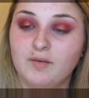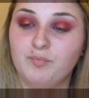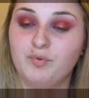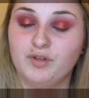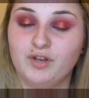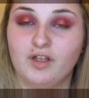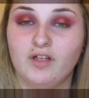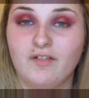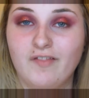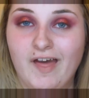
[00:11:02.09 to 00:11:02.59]

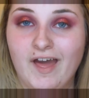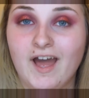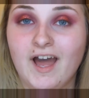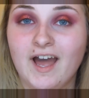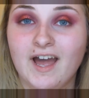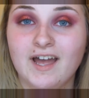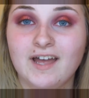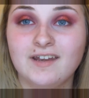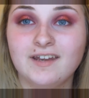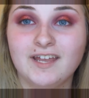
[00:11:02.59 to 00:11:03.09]
put all that
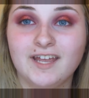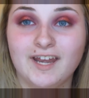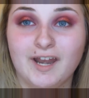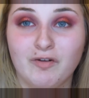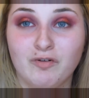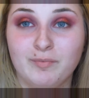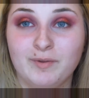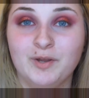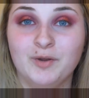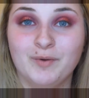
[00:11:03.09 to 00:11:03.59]
on and
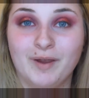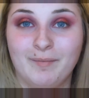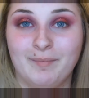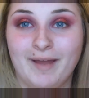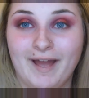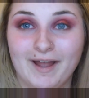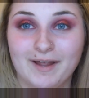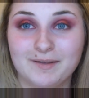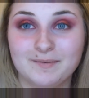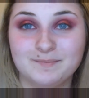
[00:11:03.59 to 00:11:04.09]
I will be right back.